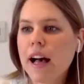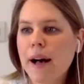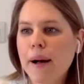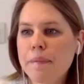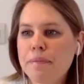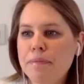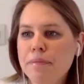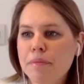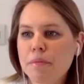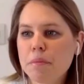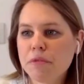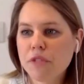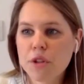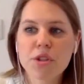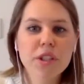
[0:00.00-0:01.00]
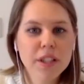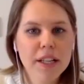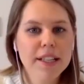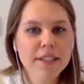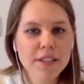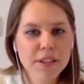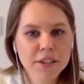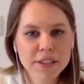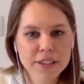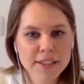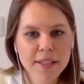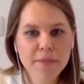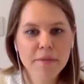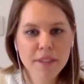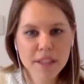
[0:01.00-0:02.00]
um, future clients are doing the
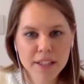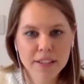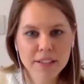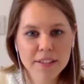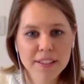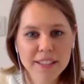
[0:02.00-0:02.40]
same thing.